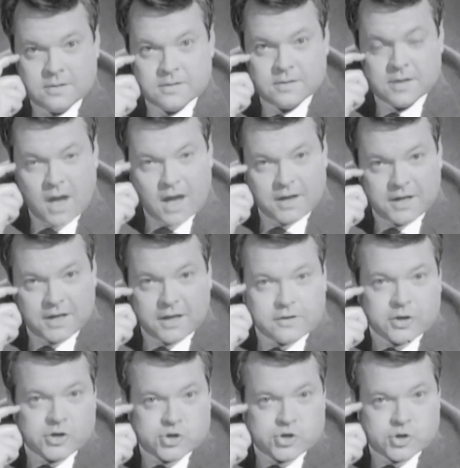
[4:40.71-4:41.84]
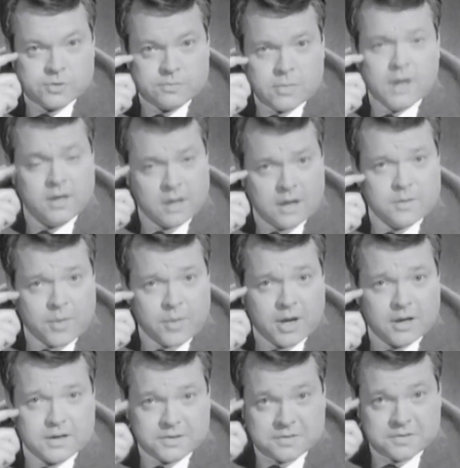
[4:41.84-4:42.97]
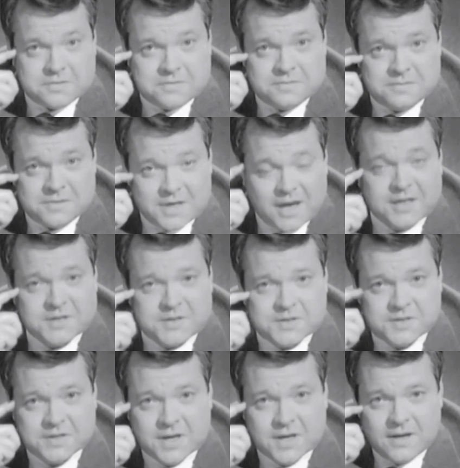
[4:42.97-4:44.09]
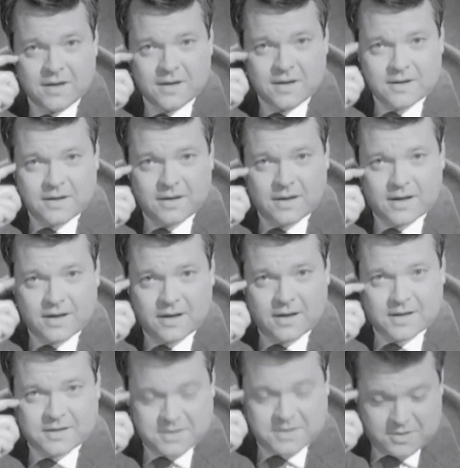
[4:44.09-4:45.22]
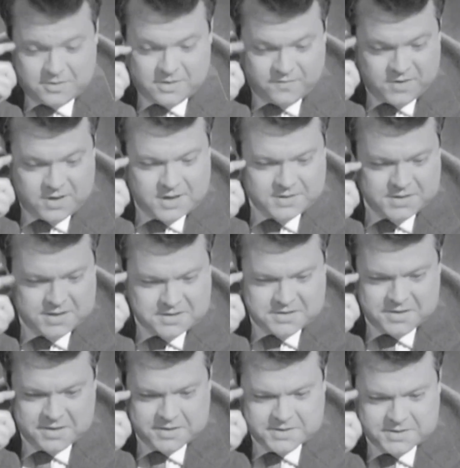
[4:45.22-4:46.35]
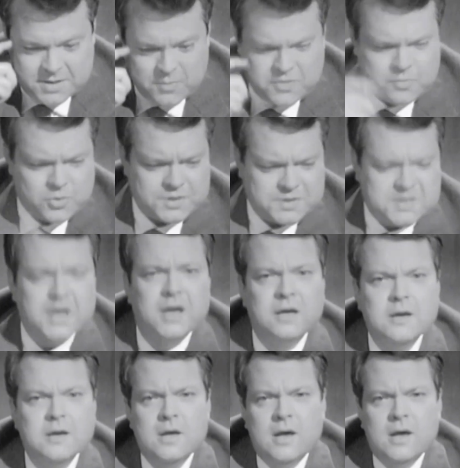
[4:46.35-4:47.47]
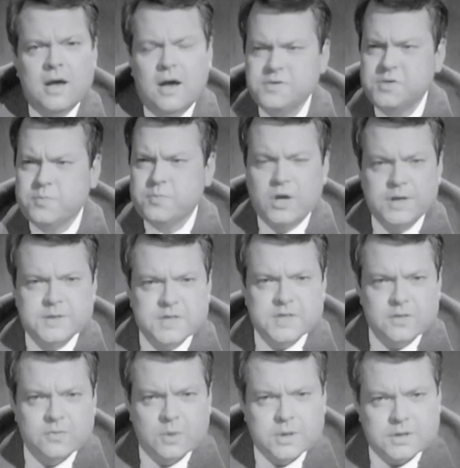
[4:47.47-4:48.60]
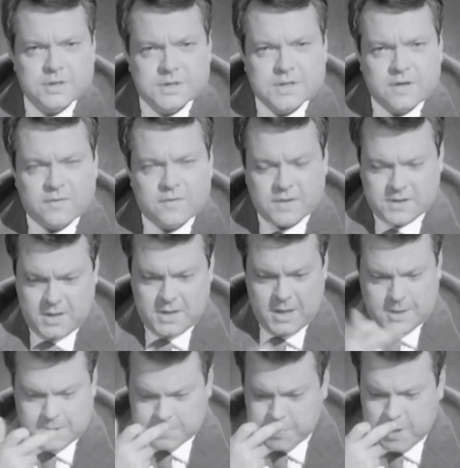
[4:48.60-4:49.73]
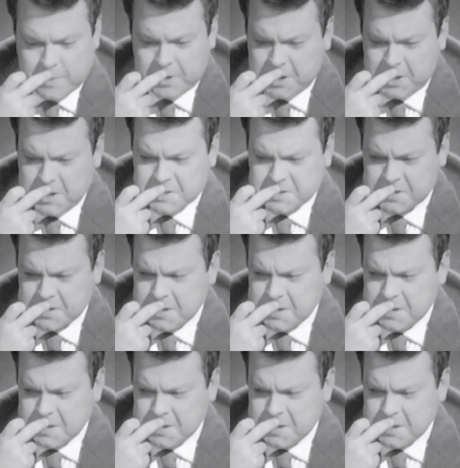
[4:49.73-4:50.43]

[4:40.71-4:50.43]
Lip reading: non-English and non-American guests at the Oliviers, and some of them were saying how surprised they were to discover that the English public is